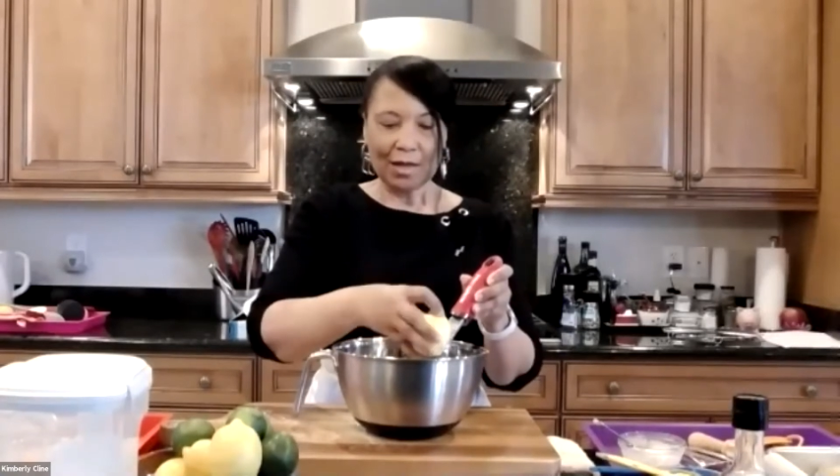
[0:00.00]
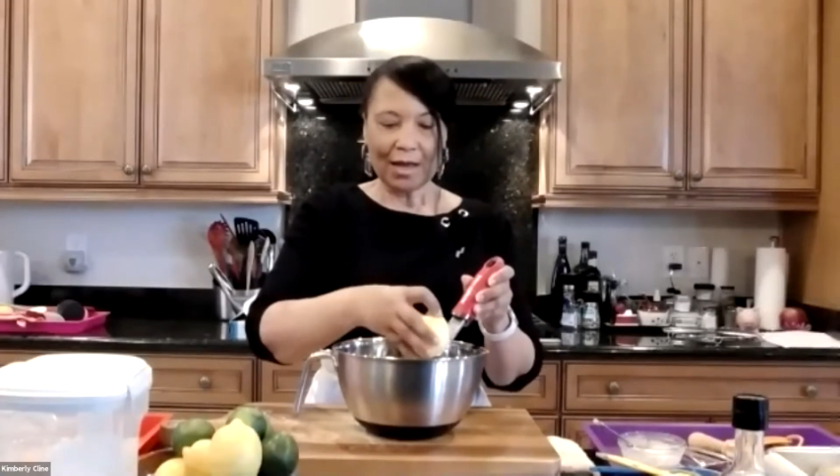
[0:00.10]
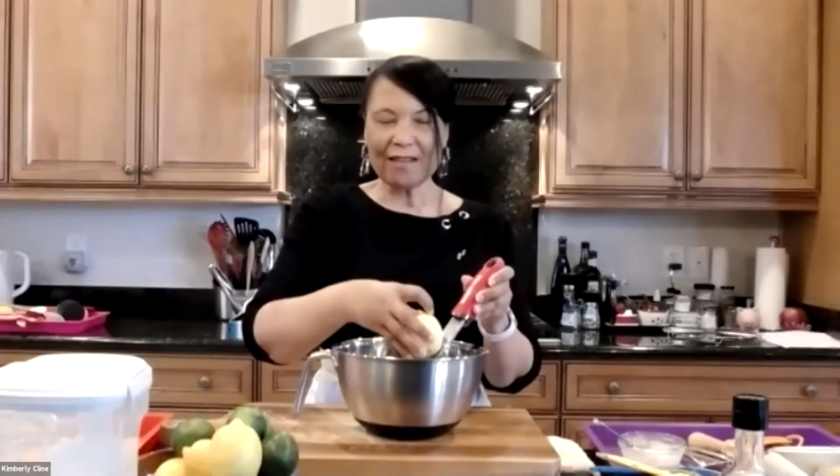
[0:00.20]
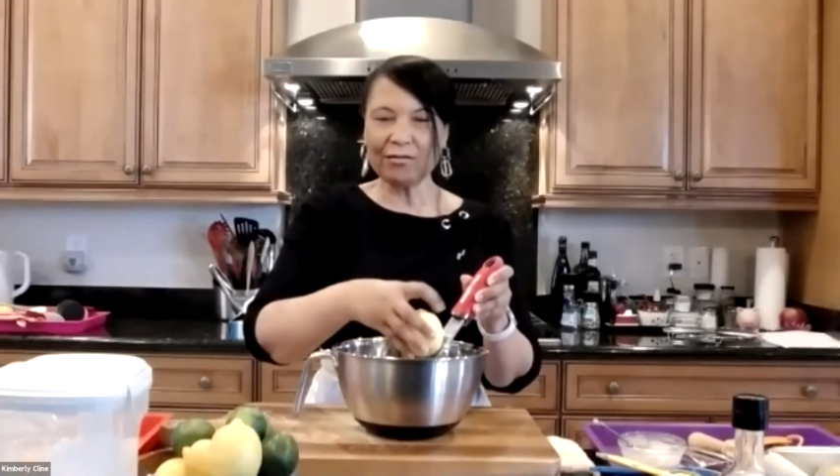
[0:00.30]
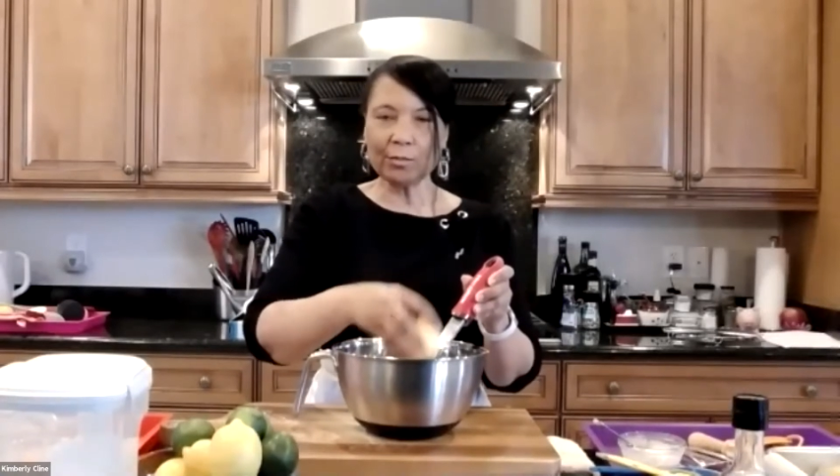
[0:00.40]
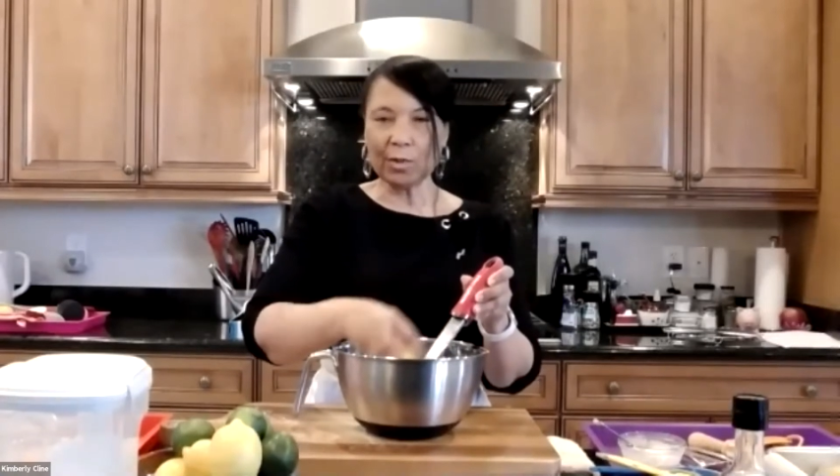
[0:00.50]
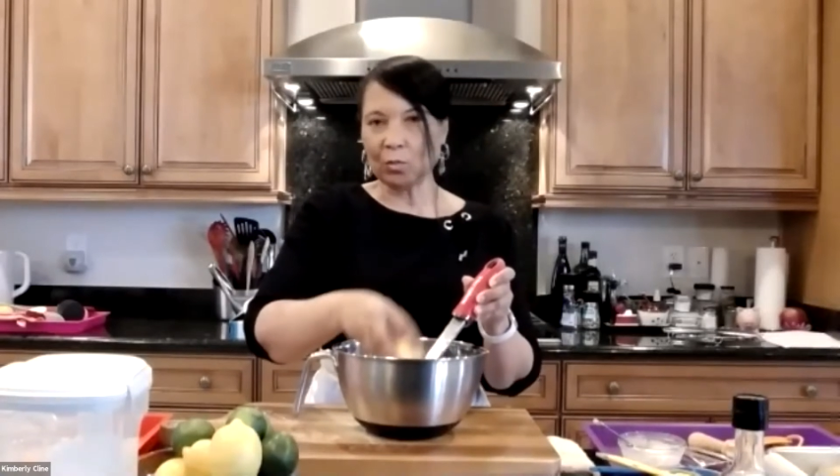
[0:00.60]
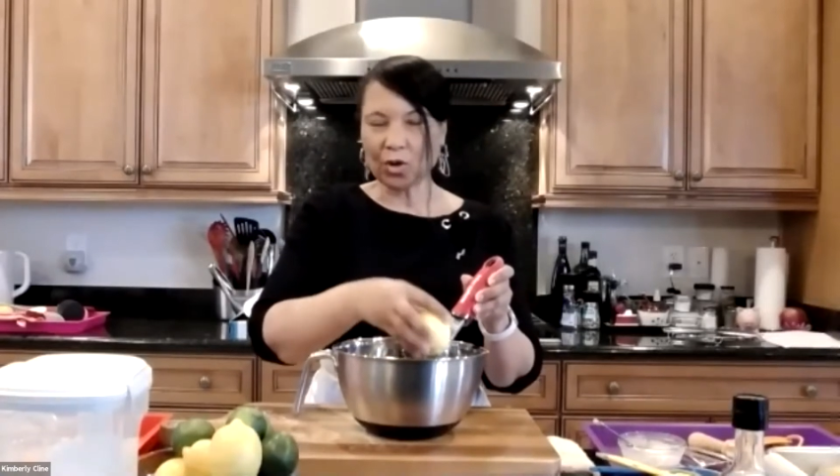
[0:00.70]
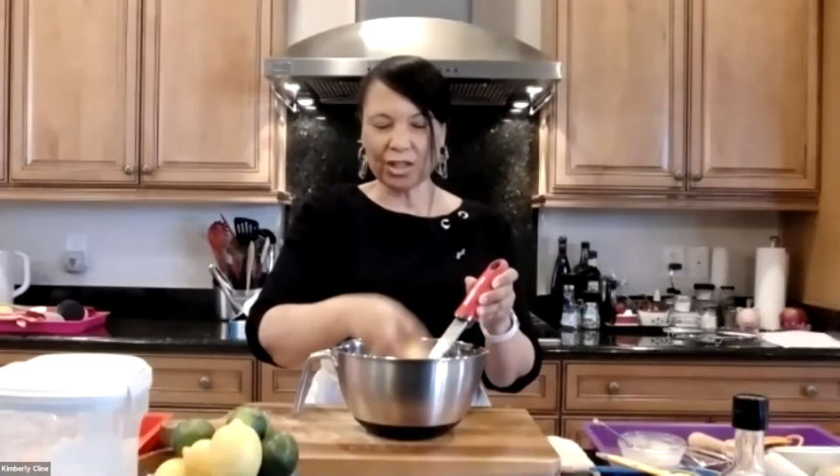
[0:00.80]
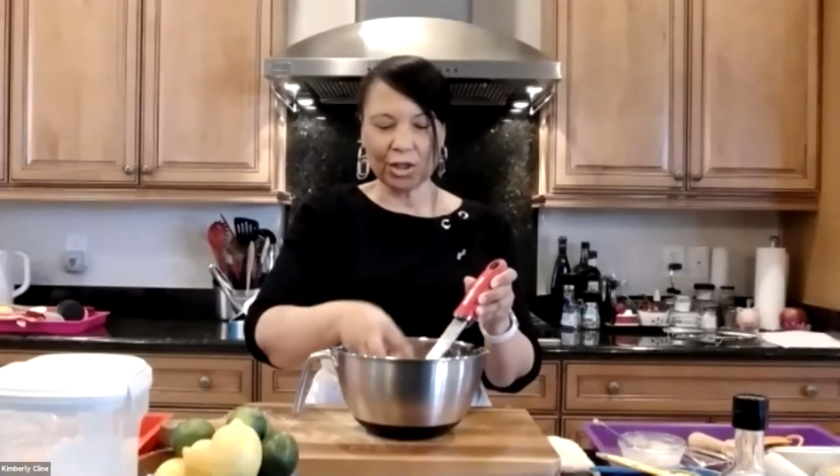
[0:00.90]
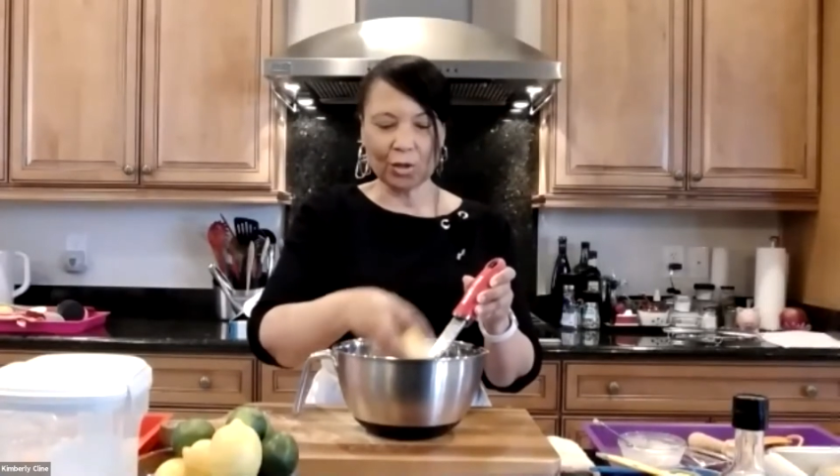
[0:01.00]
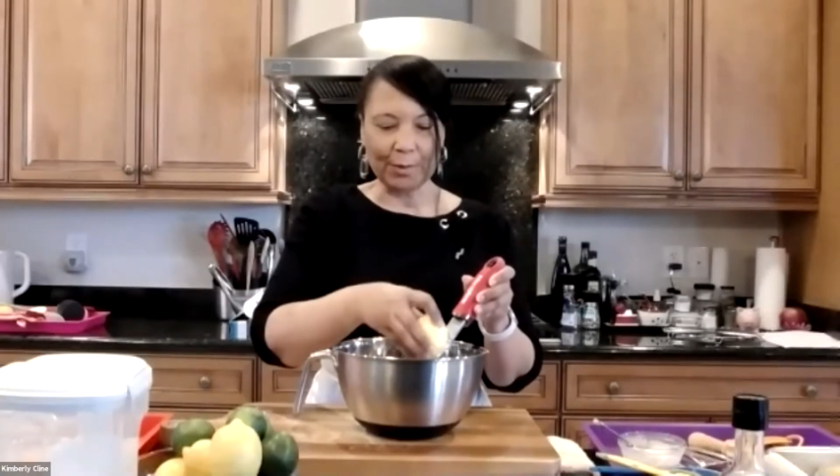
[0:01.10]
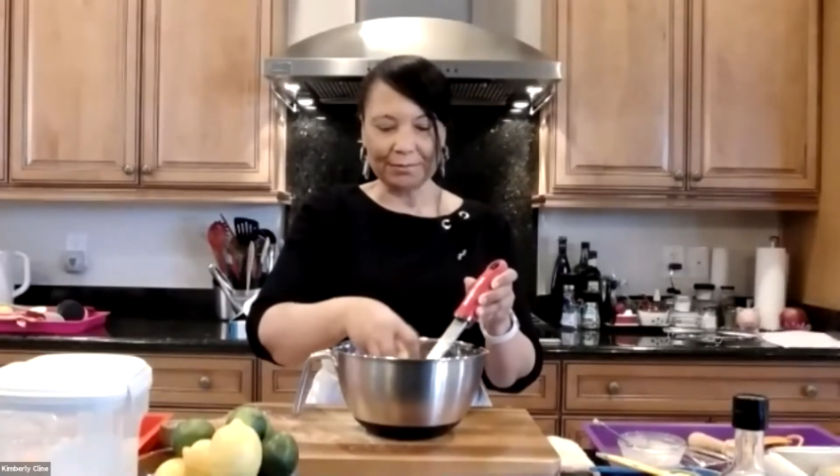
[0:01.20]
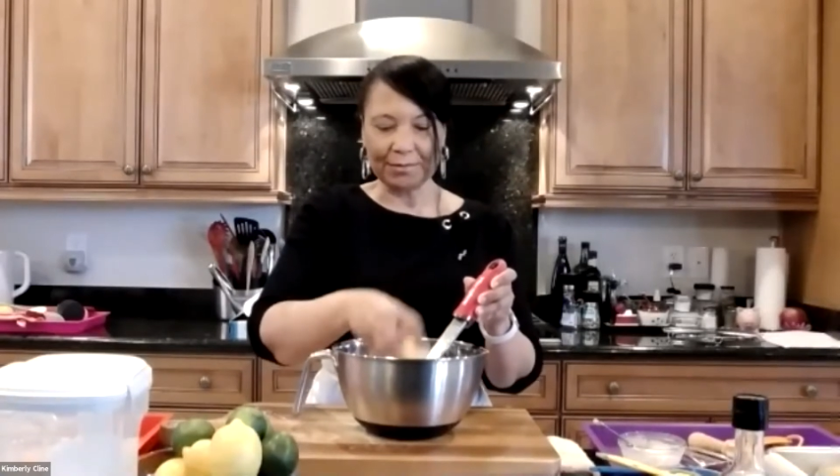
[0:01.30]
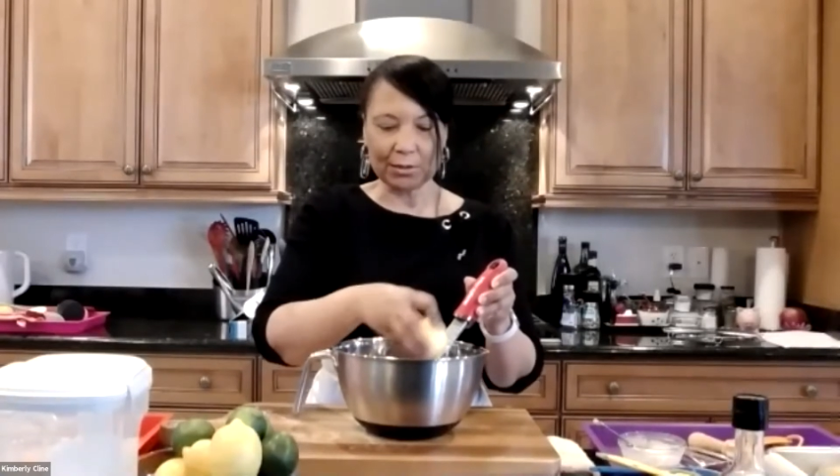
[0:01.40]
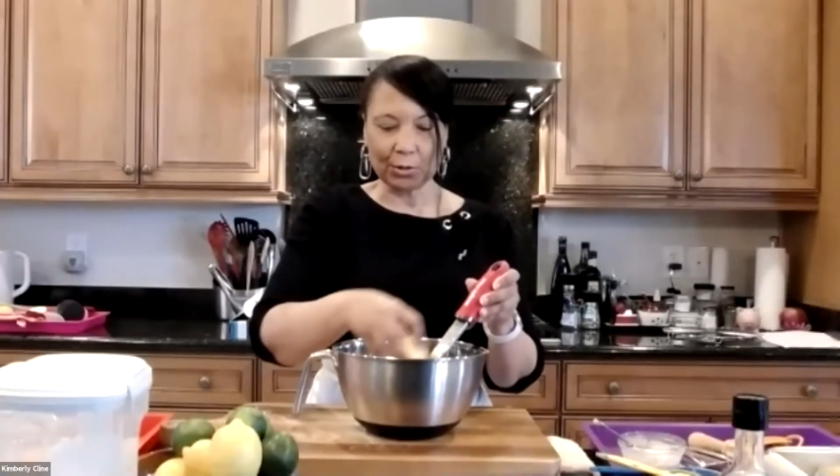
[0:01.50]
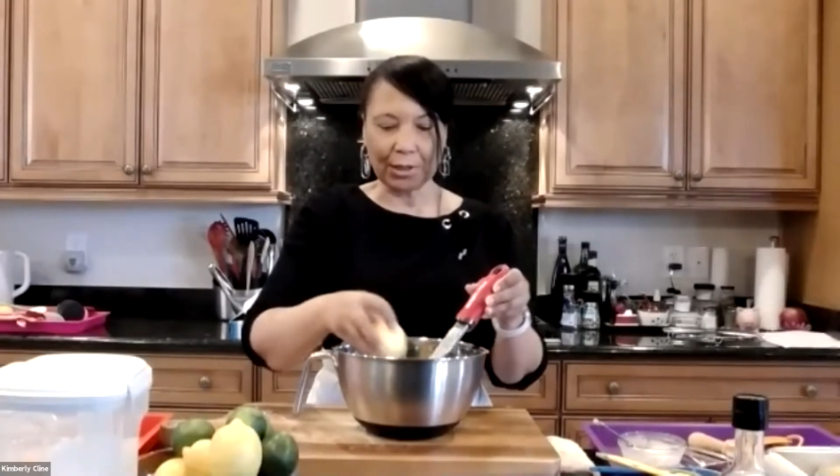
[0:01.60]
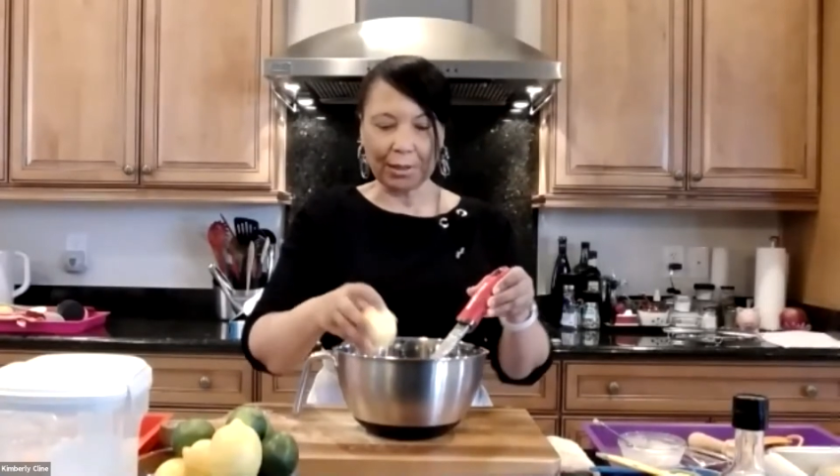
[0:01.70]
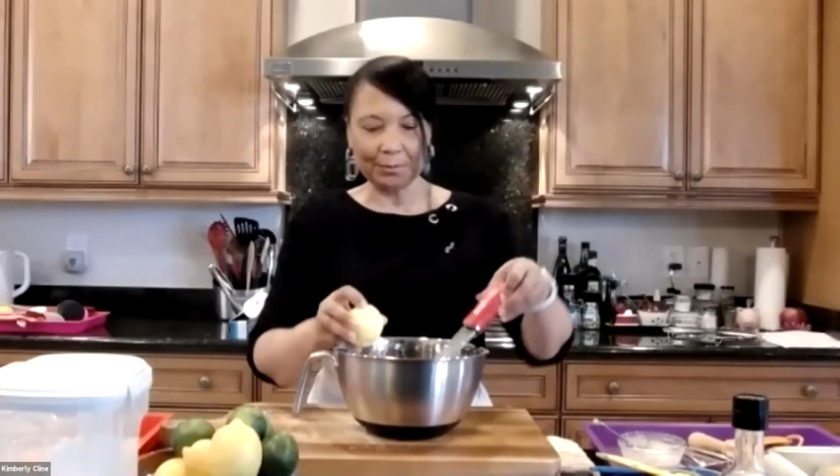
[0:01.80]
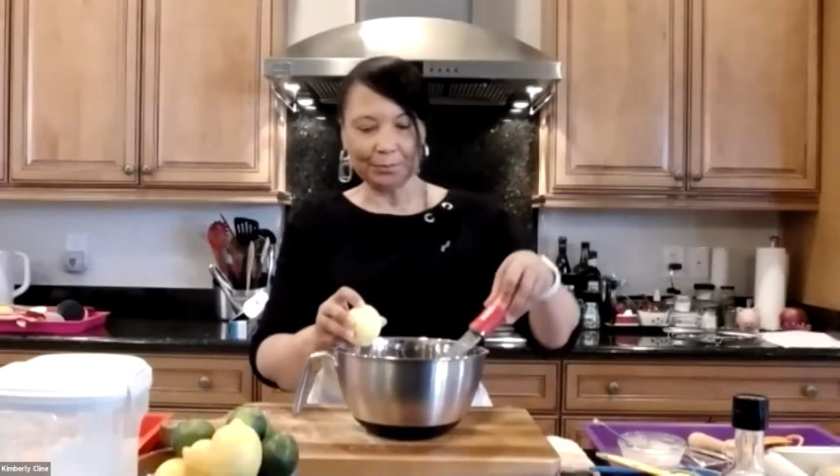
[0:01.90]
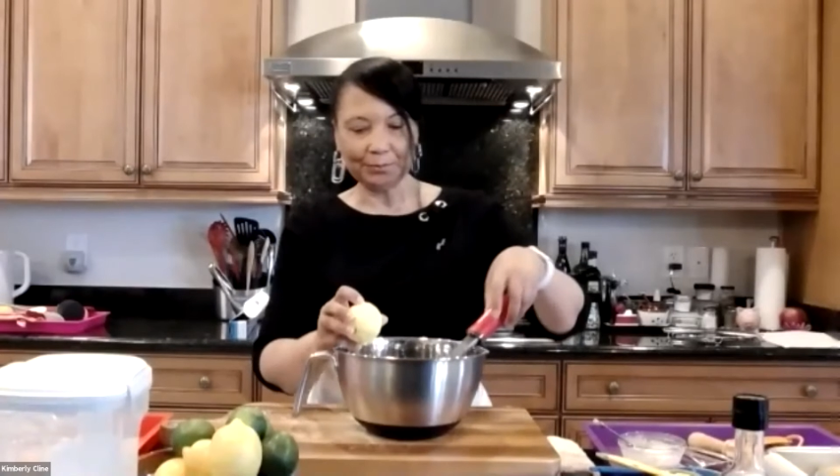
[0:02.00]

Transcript: I have a little bit more in here, but that's okay.